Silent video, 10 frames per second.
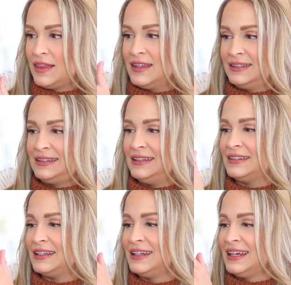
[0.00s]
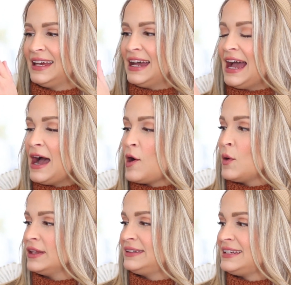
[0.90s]
this season.
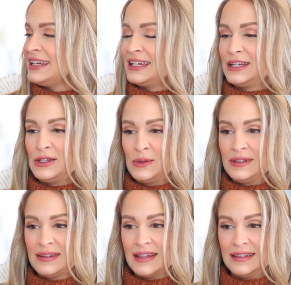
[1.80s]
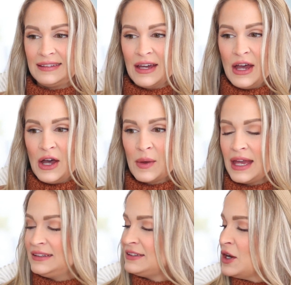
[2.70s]
How stinking cute is this?
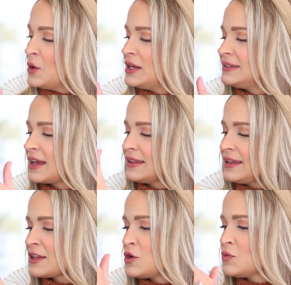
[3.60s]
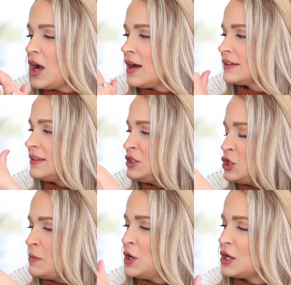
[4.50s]
Okay, so it's got the little rocks
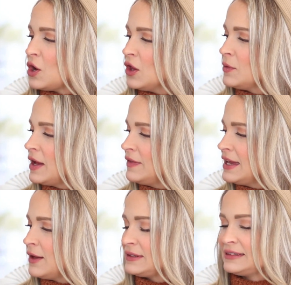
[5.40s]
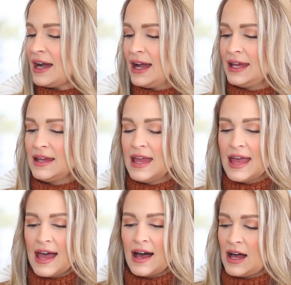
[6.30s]
that you put all around the outside.
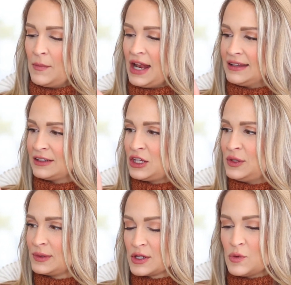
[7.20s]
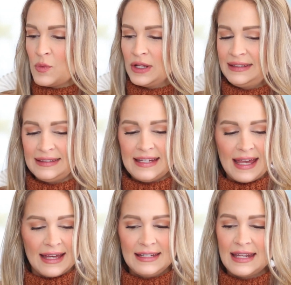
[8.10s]
It has a cute little wood
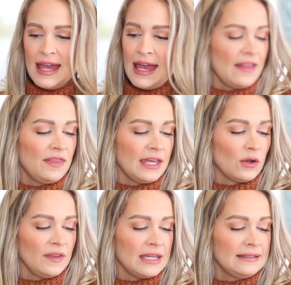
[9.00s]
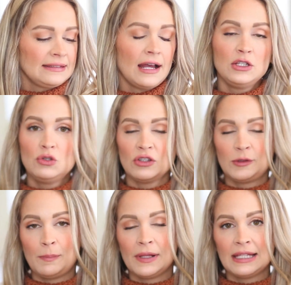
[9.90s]
stand, and then on the inside you
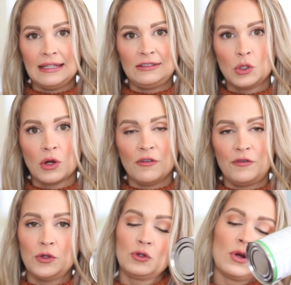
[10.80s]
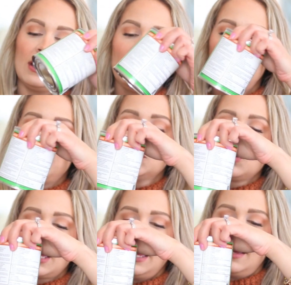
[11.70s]
just place your food grade
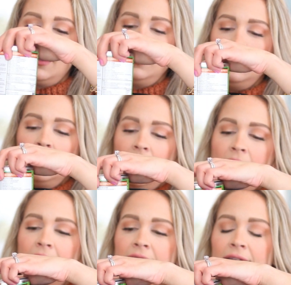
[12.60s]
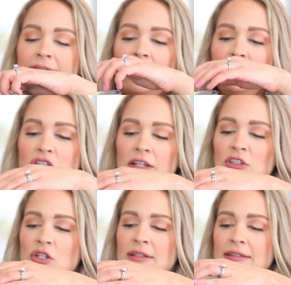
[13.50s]
fuel can. And it does have an
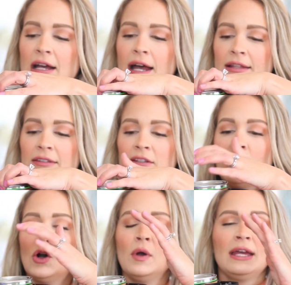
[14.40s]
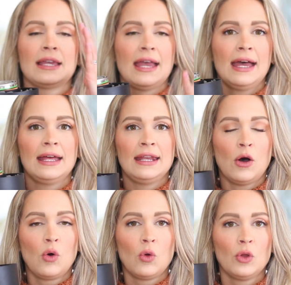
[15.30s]
adjuster inside, so it can
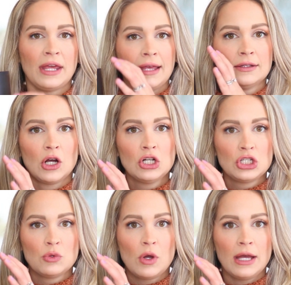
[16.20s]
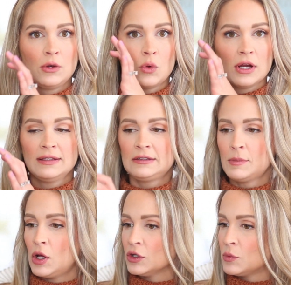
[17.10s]
hold a larger one or a
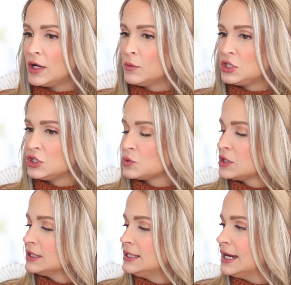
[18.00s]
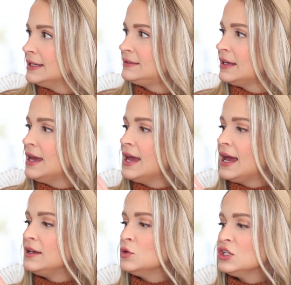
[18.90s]
smaller one, which is really nice.
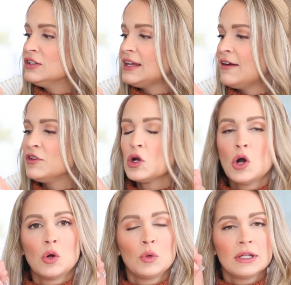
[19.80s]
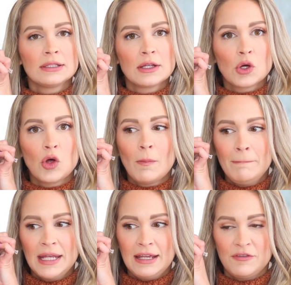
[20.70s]
And you can just have your own little
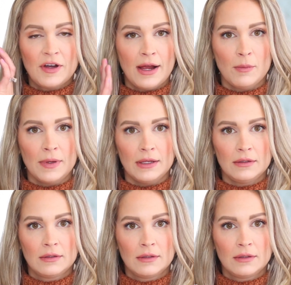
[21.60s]
mini fire pit.